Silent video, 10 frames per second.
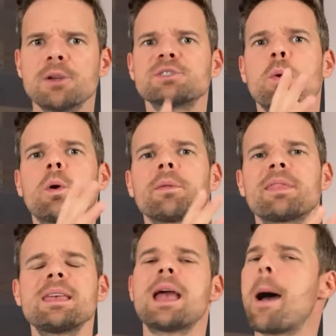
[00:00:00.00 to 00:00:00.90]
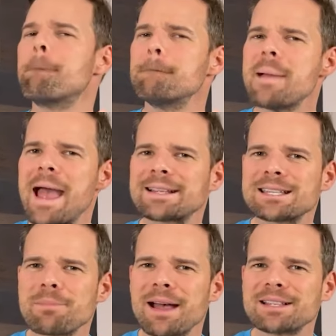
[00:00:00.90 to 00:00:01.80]
toward the
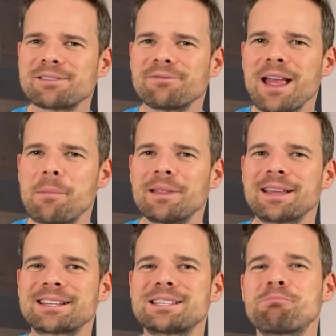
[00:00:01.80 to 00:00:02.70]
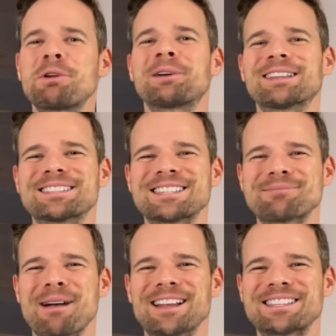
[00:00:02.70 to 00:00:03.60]
maximize family experiences
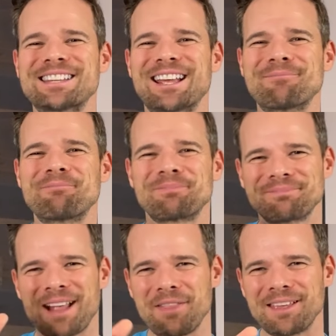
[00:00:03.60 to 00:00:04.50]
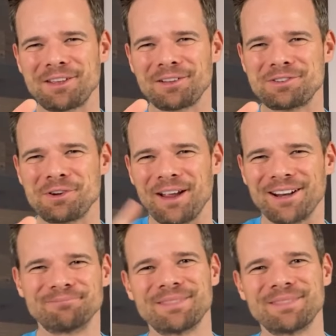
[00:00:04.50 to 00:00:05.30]
mindset. I think you'll enjoy it.